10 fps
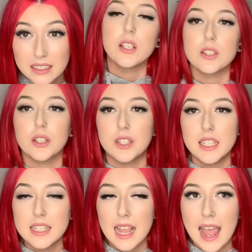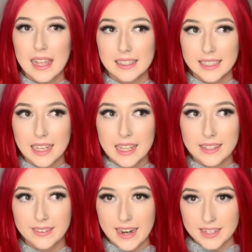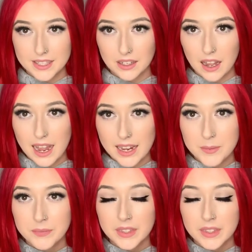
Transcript: So this Elliot Ness guy,